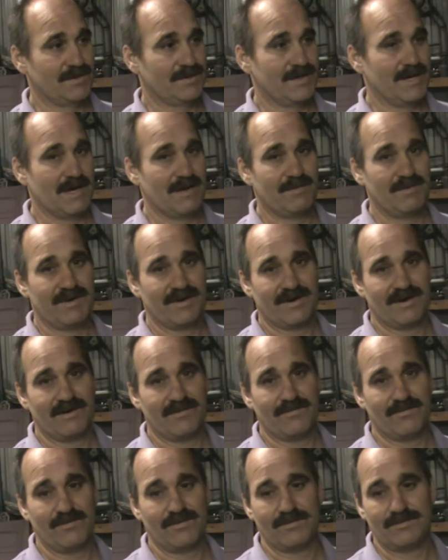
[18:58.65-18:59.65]
you gotta be
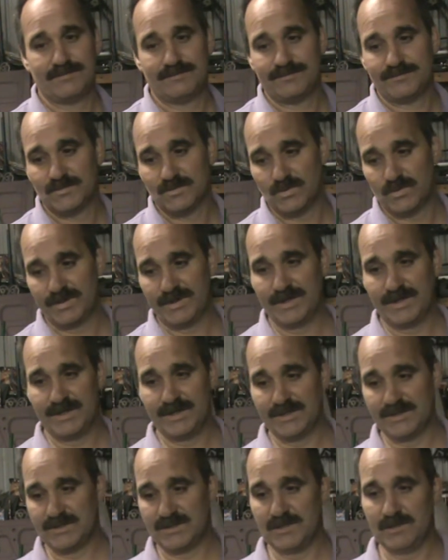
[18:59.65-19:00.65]
careful when you
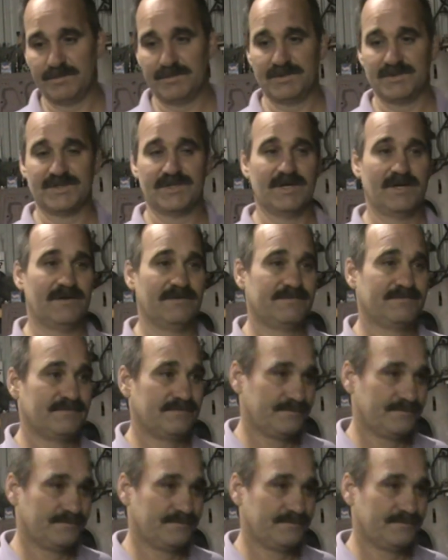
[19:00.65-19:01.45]
do stupid stuff.